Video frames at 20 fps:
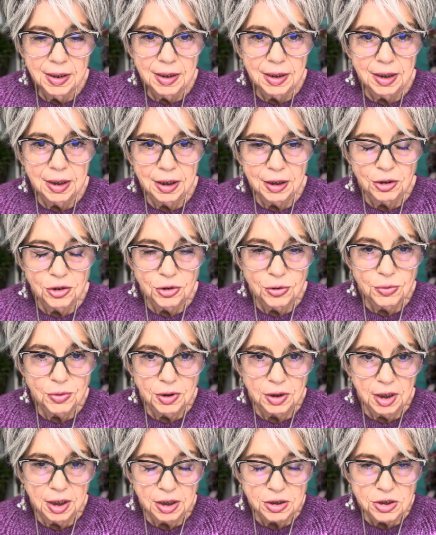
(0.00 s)
And you
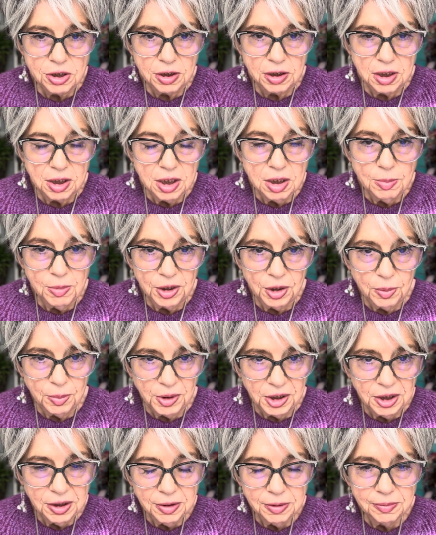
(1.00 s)
can actually email
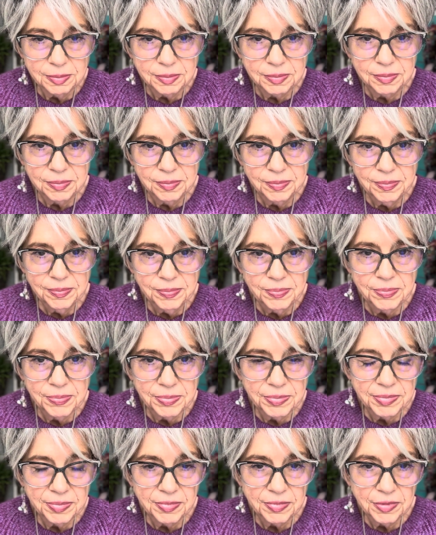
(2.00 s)
me
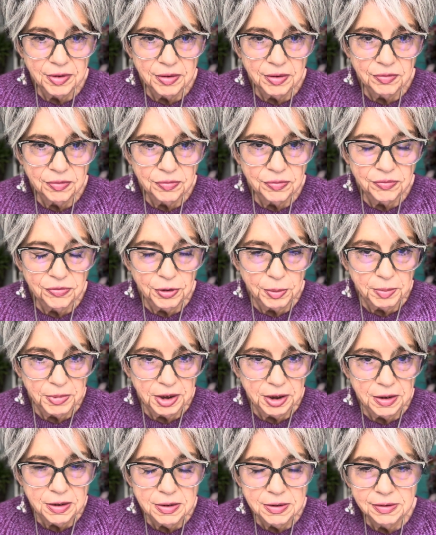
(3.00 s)
from
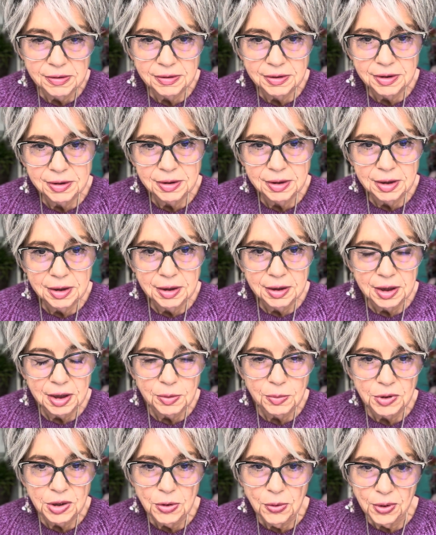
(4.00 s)
there
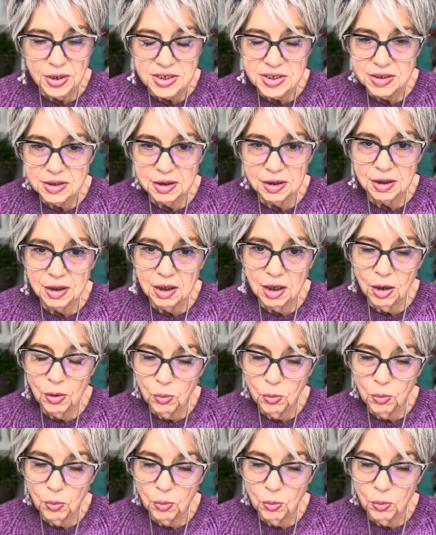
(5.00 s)
and request a